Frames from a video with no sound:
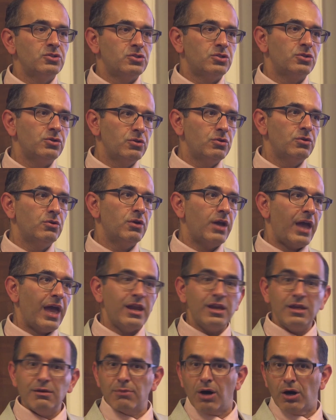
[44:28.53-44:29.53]
to
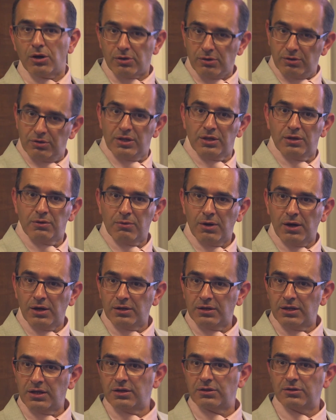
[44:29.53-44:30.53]
any model that you
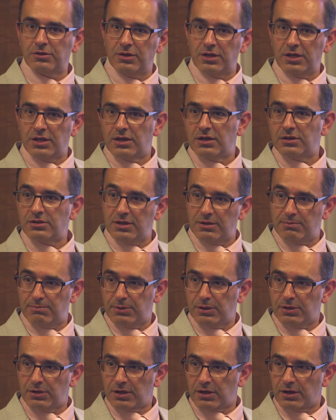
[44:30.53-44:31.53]
want, including a
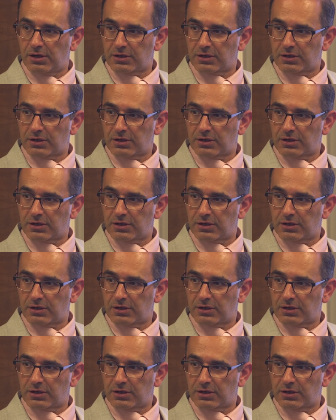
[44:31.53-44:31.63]
deep learning